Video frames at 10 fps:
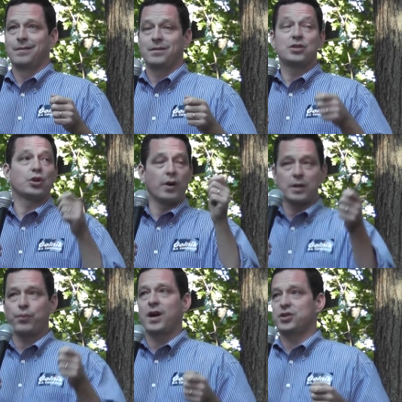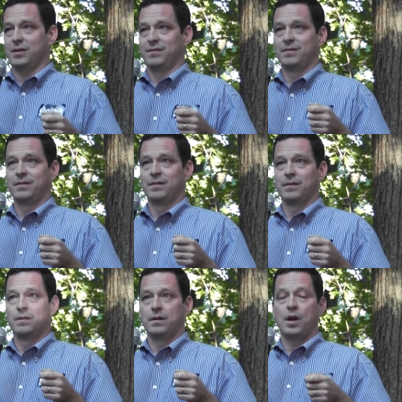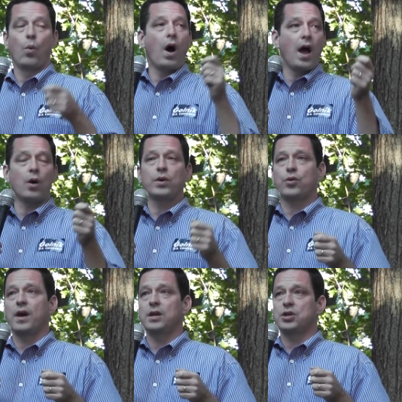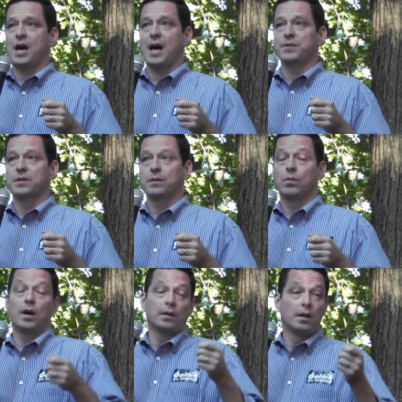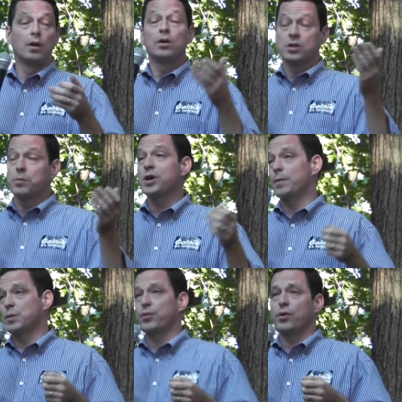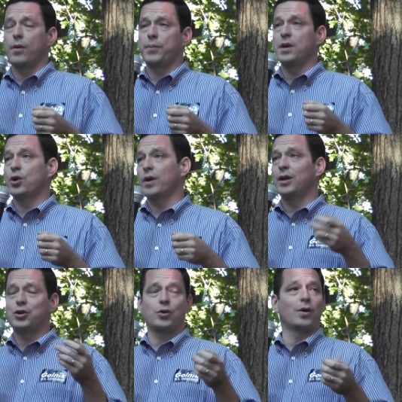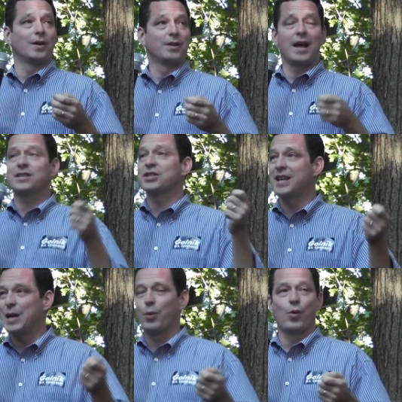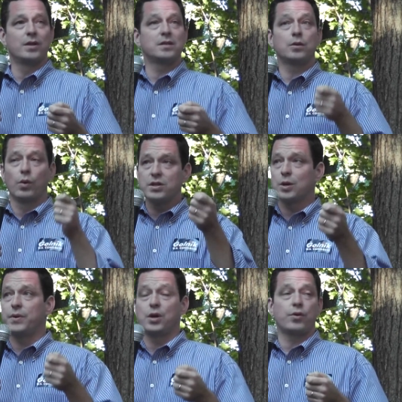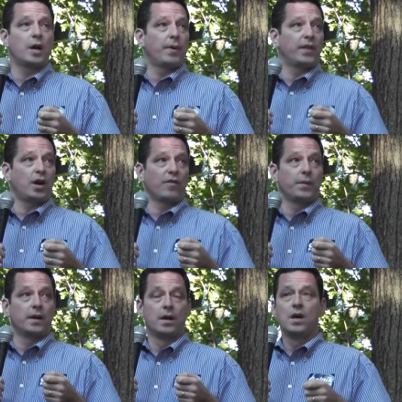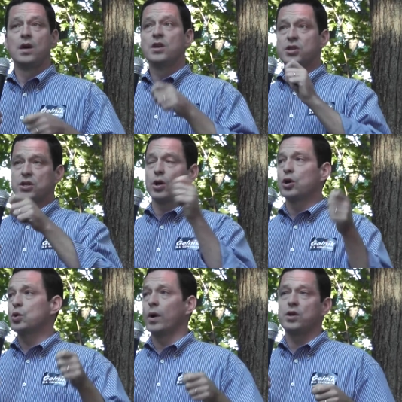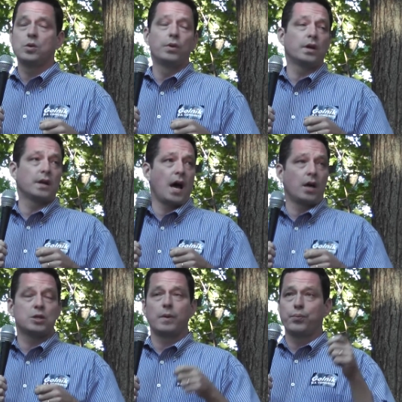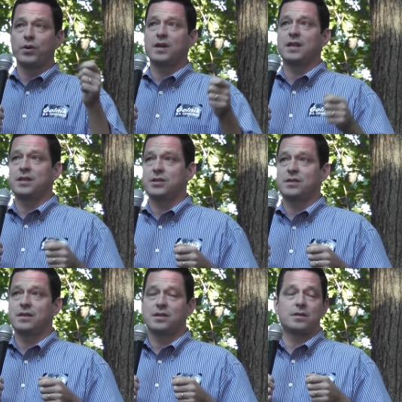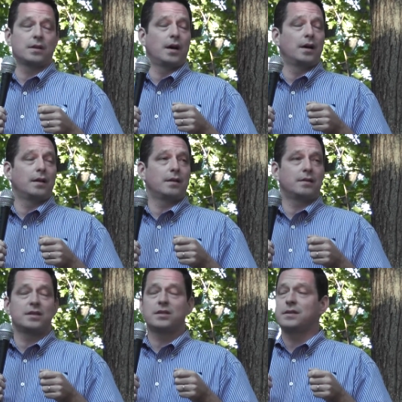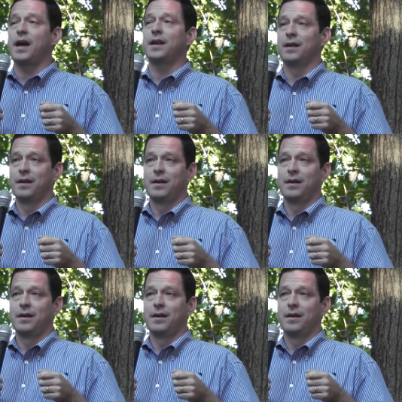since the Great Depression. Now, why aren't we creating jobs? Well, some jobs are being created, sure. Not sustainable ones, the ones that are being created by the government. six hundred twenty-two million dollars has been put into this, this, uh, this state